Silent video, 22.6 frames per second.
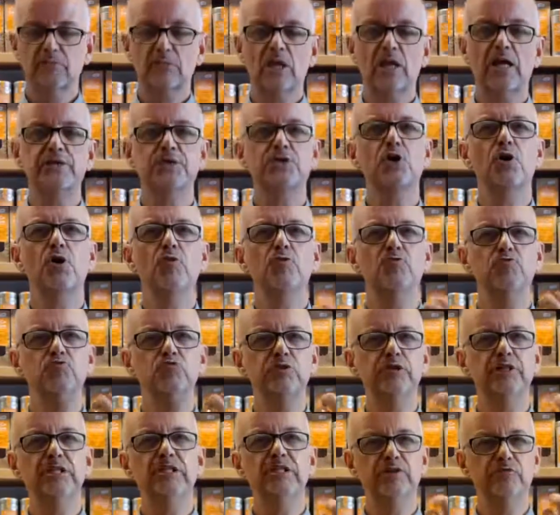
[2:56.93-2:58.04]
That's got a
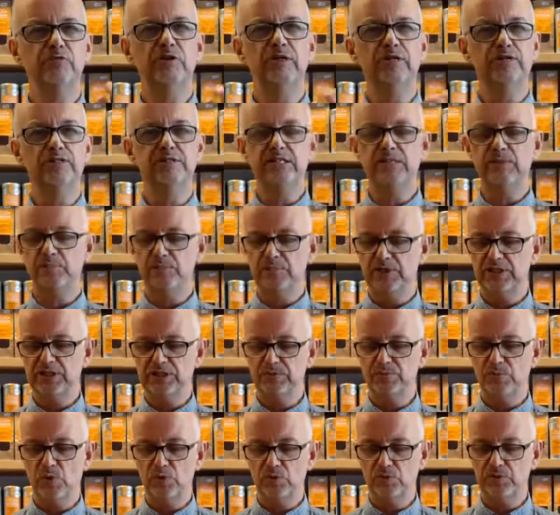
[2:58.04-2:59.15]
really deeply
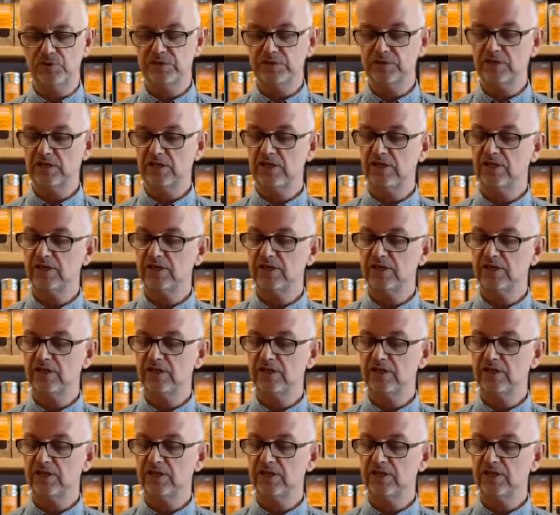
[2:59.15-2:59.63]
smoked